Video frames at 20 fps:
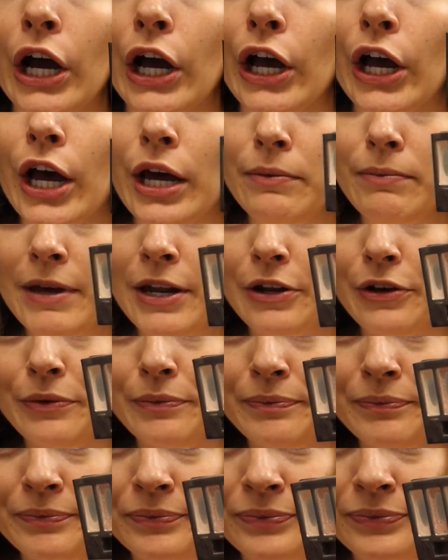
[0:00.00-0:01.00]
Gunmetal.
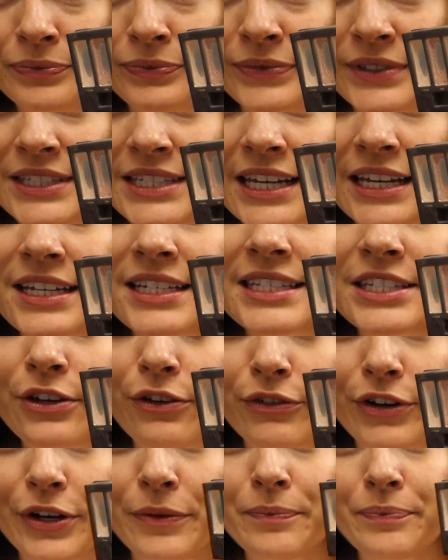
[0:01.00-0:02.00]
It's like a
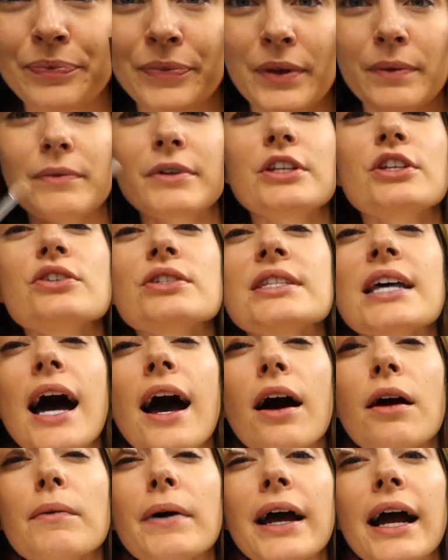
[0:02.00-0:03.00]
silver. I'm gonna use
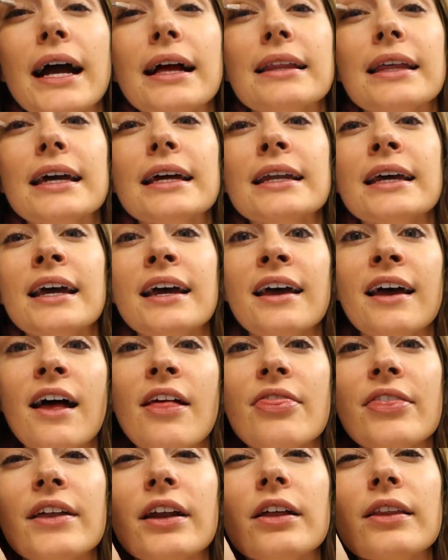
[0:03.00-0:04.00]
that on my eyelid.
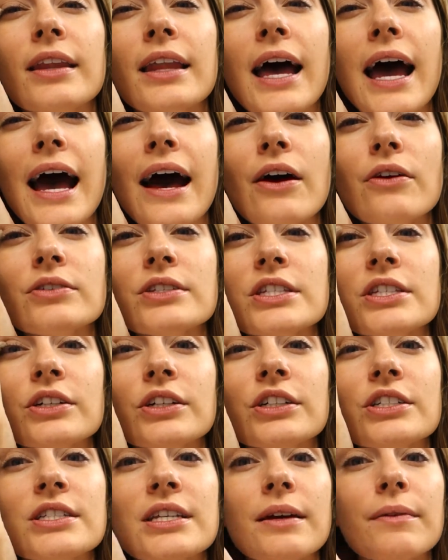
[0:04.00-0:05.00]
Then on the
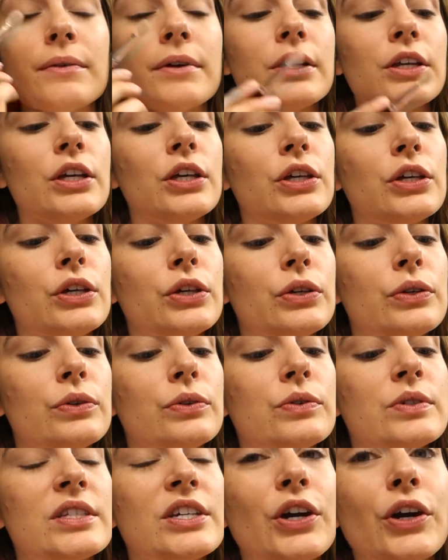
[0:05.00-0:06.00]
outskirts, I'm gonna
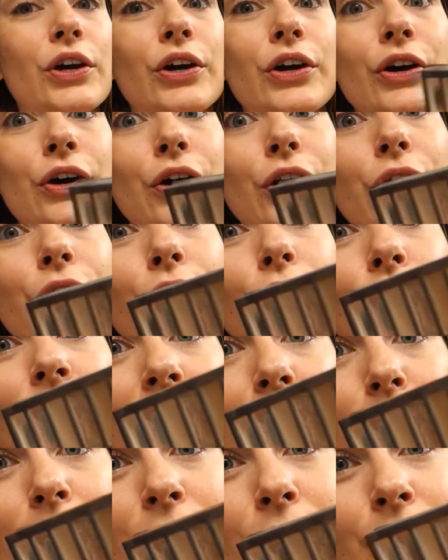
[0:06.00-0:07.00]
use
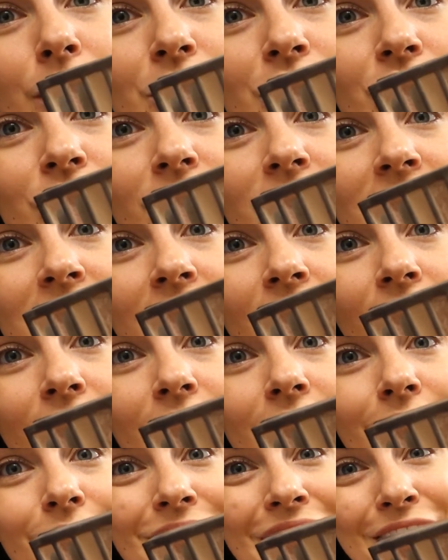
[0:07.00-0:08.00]
Creep, which you can
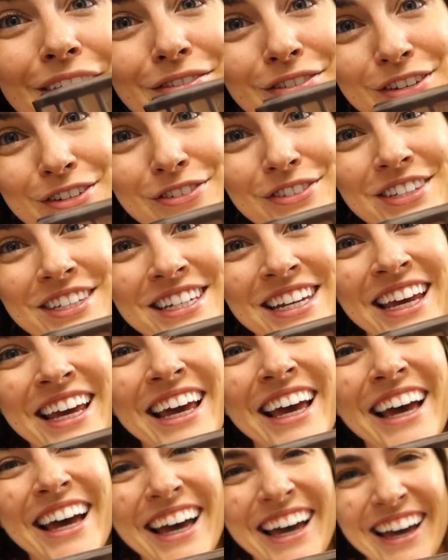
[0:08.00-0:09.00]
tell I've used
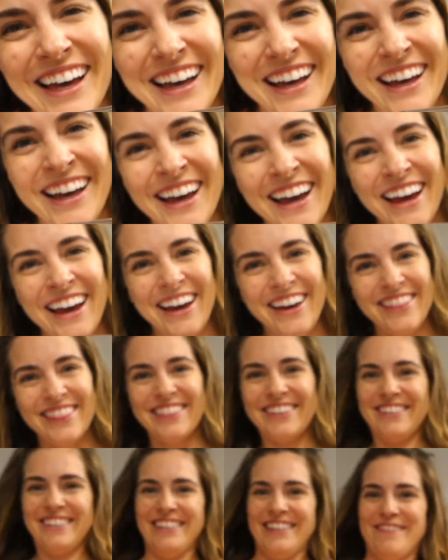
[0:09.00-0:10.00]

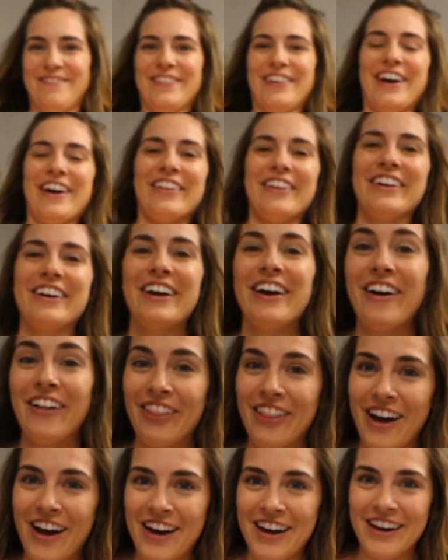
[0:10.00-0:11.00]
the Creep color a
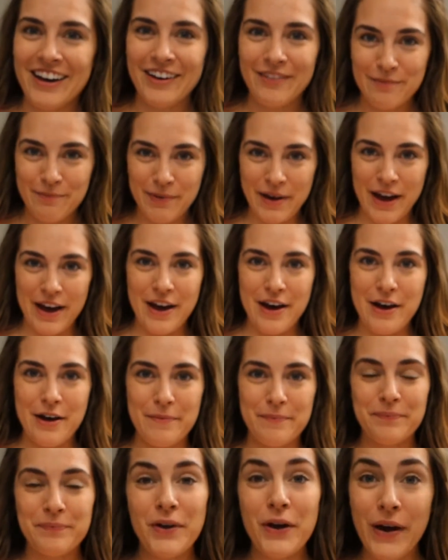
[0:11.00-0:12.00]
lot. But
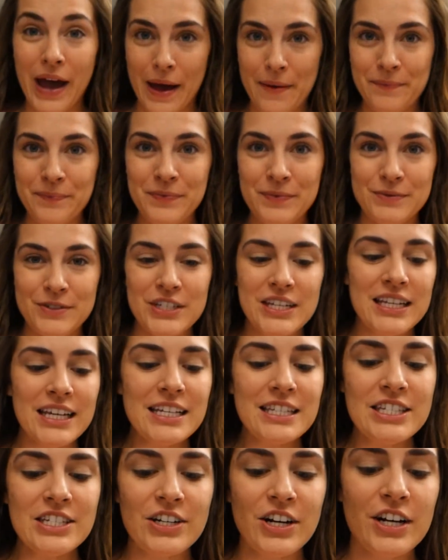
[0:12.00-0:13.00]
okay, I'm just gonna
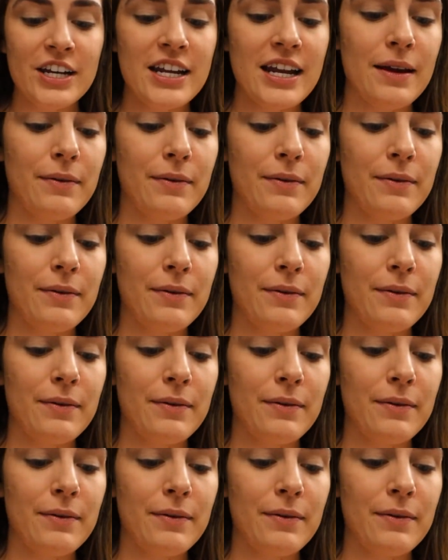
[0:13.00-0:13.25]
get started.